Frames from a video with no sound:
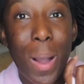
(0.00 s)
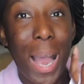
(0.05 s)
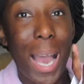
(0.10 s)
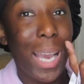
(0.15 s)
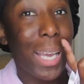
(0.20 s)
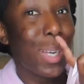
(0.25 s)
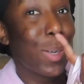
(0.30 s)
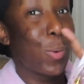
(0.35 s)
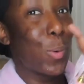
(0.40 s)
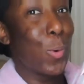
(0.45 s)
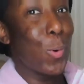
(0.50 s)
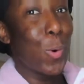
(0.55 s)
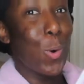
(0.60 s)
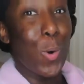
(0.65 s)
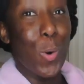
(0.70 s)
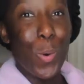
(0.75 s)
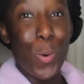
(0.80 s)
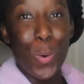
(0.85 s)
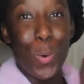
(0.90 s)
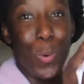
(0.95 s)
I could.
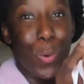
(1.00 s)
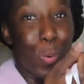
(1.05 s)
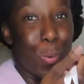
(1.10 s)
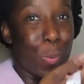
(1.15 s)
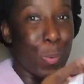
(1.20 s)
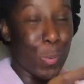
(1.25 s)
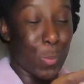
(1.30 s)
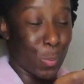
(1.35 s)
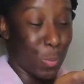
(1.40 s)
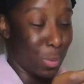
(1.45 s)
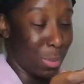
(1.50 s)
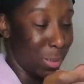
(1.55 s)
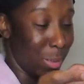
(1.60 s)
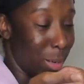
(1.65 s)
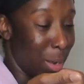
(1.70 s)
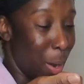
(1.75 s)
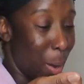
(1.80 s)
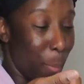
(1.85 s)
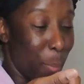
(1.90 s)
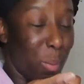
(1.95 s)
Ooh.
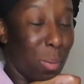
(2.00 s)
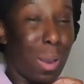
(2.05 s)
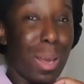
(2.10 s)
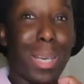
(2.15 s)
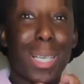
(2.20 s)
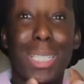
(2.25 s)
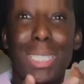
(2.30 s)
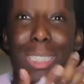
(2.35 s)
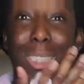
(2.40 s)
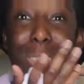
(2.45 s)
Product